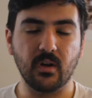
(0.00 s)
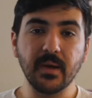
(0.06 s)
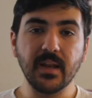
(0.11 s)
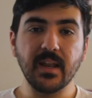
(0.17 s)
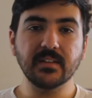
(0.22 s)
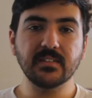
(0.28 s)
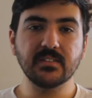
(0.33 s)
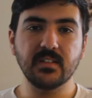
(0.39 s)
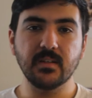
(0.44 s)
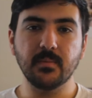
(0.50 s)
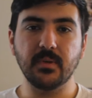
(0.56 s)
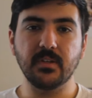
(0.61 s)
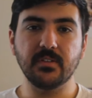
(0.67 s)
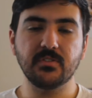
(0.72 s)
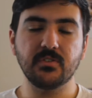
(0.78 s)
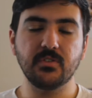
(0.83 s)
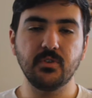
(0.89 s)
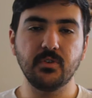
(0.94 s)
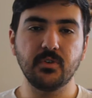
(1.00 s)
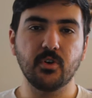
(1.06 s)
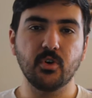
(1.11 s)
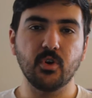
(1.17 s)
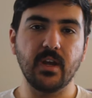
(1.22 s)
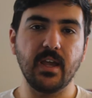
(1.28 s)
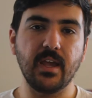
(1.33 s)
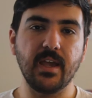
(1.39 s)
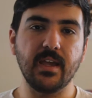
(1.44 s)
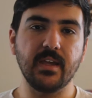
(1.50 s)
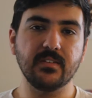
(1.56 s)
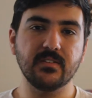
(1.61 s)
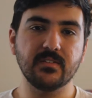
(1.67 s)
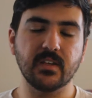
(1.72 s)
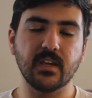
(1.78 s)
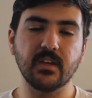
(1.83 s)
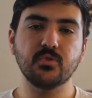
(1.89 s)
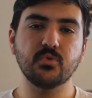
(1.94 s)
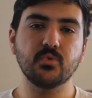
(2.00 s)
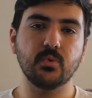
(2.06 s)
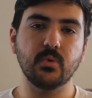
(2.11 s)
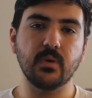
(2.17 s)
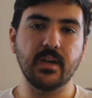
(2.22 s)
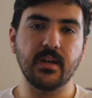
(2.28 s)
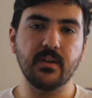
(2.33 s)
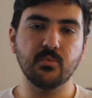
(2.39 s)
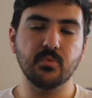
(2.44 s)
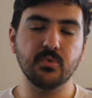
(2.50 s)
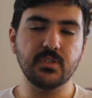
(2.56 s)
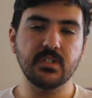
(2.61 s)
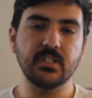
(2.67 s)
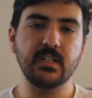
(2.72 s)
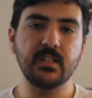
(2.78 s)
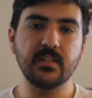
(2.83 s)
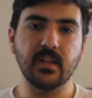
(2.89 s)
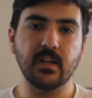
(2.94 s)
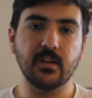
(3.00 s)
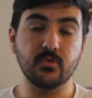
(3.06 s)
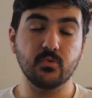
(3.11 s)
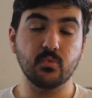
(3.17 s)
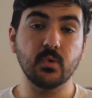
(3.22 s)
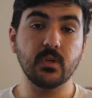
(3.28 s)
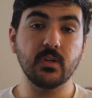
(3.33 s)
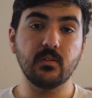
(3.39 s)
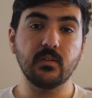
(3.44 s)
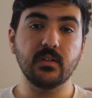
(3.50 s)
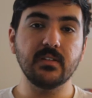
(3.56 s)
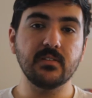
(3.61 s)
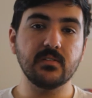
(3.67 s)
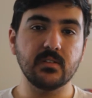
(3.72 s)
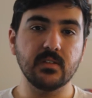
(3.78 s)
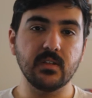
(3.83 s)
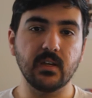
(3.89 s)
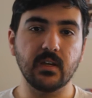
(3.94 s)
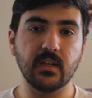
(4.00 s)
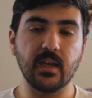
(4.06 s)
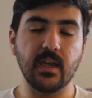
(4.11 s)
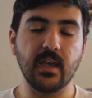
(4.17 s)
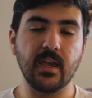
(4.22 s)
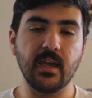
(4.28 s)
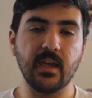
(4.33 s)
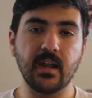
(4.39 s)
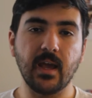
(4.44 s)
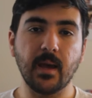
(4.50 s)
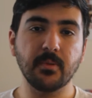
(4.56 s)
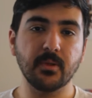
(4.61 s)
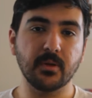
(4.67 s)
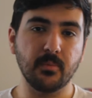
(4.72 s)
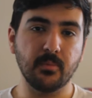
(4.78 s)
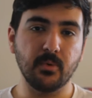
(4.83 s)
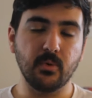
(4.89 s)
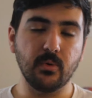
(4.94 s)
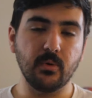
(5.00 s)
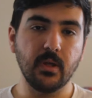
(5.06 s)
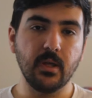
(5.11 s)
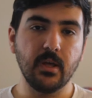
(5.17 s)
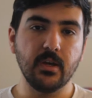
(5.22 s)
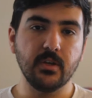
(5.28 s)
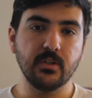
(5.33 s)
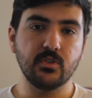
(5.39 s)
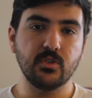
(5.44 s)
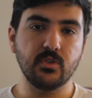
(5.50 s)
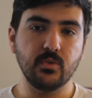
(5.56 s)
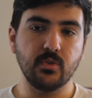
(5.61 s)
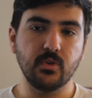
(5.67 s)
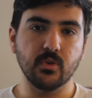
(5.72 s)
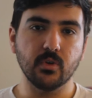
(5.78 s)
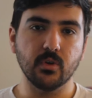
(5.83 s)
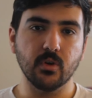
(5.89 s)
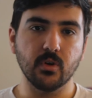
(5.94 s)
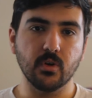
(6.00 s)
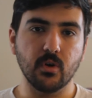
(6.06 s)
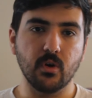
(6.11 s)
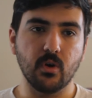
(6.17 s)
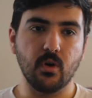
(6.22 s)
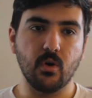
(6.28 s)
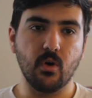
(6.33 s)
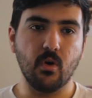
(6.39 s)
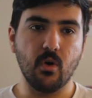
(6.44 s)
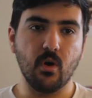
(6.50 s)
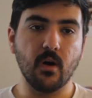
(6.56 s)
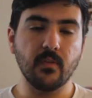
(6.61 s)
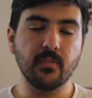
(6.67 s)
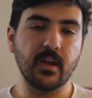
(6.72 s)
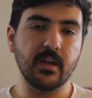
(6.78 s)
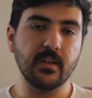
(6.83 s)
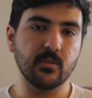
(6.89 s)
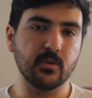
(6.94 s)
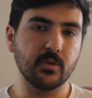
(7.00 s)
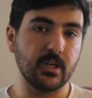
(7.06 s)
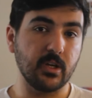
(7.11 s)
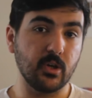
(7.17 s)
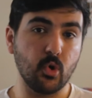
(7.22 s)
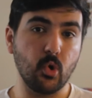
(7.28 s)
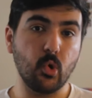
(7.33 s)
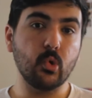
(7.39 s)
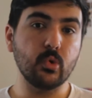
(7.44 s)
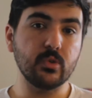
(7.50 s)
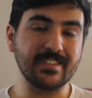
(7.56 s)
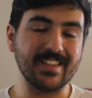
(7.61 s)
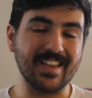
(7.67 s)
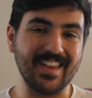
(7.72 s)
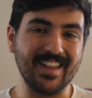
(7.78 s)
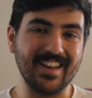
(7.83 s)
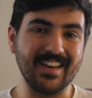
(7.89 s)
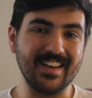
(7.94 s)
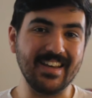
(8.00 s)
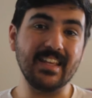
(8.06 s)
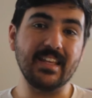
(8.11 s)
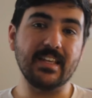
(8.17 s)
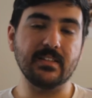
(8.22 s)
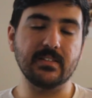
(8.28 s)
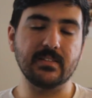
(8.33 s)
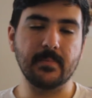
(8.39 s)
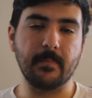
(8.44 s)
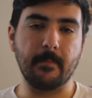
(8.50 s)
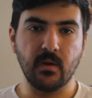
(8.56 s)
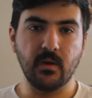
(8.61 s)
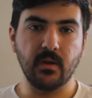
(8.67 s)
My next tip is to create a schedule and routine that is realistic and applicable to your online learning goals and needs.